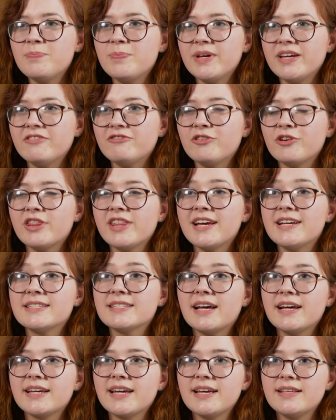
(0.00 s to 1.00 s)
be for
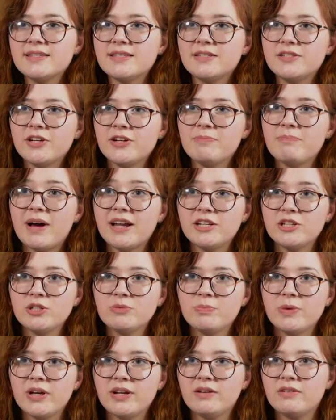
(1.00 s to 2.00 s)
things like incident
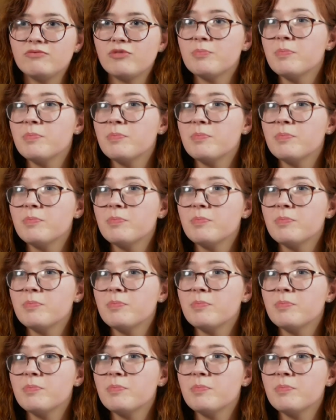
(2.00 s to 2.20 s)
management,